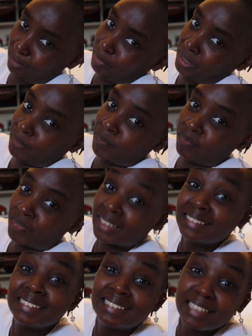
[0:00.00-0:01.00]
in me.
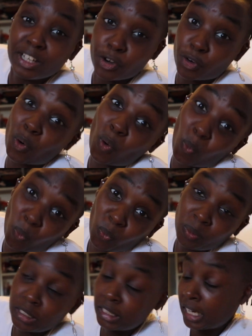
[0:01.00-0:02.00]
Zero.
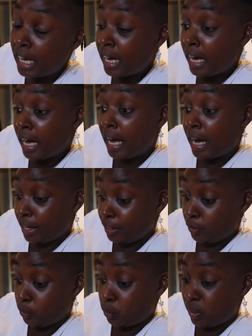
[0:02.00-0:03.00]

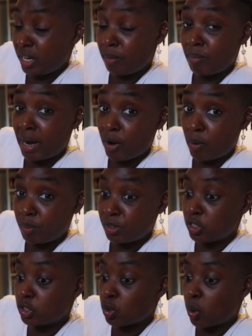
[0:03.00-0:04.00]
Anywho, in my
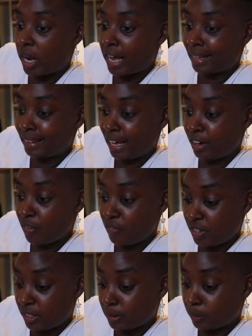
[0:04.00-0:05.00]
opinion, so at the end of
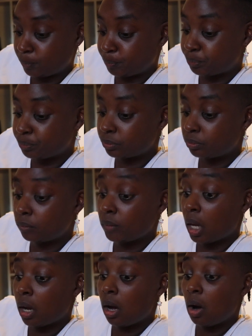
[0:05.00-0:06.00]
it,
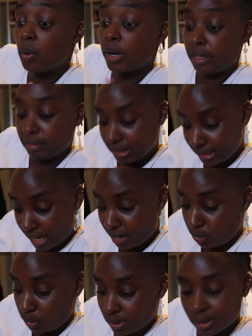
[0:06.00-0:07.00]
okay,
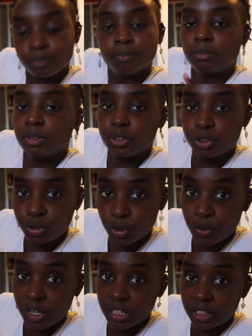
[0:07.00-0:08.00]
scandals.
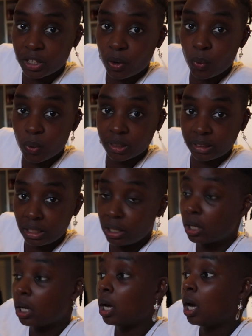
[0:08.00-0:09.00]
During the whole
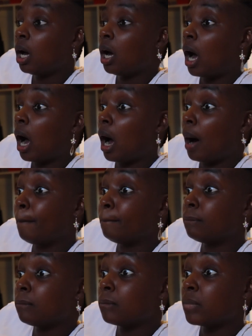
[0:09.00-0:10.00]
thing,
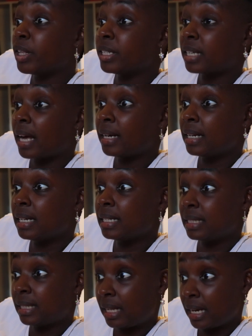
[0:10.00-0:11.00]
the
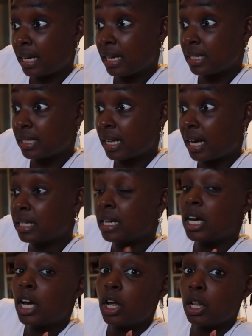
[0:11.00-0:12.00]
scandalous thing is that
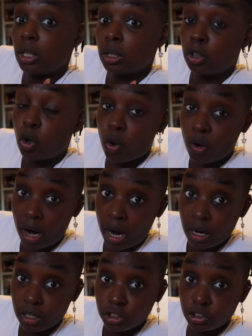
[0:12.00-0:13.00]

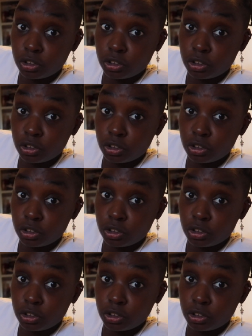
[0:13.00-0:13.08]
Laura